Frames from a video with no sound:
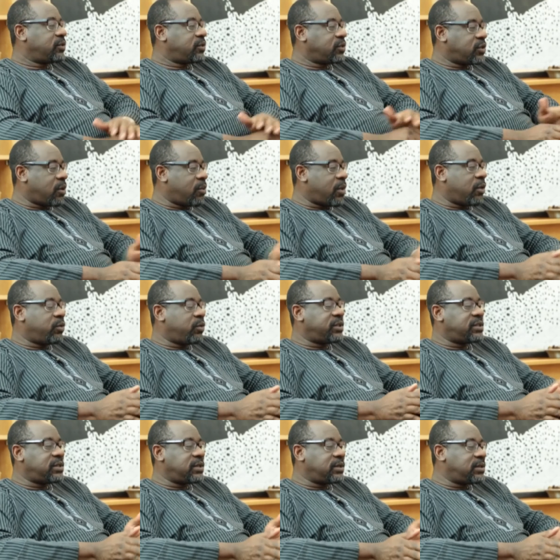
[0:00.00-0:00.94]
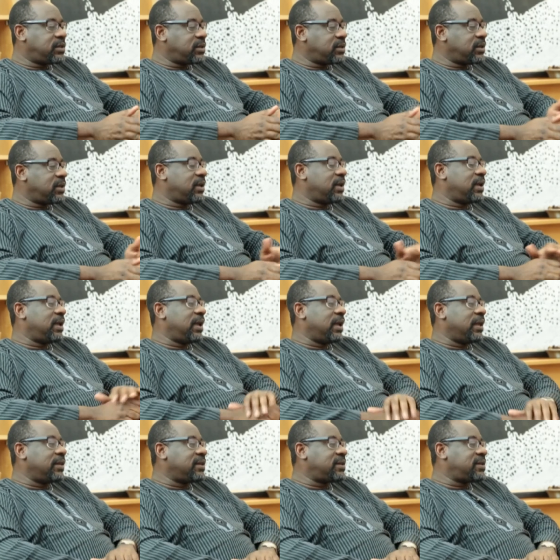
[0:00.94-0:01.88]
So somehow we sit
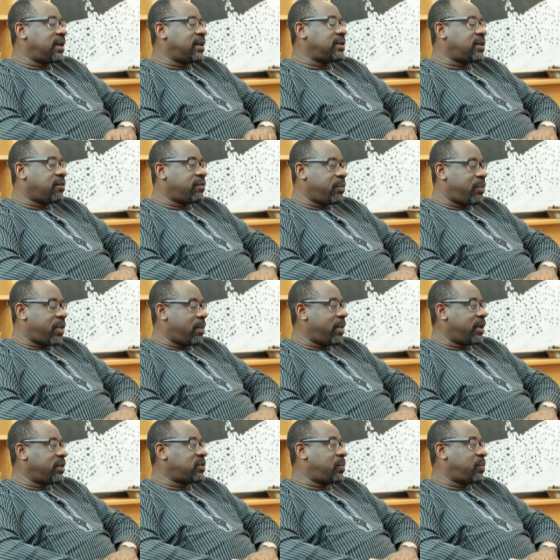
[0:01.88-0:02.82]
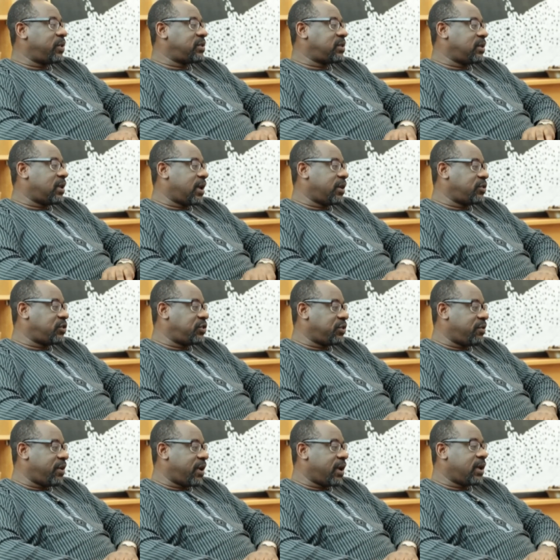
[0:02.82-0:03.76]
in the center of the payment space in
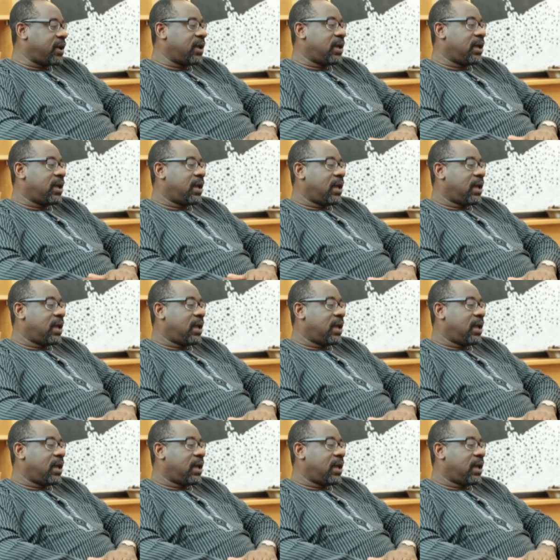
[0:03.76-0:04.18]
Nigeria,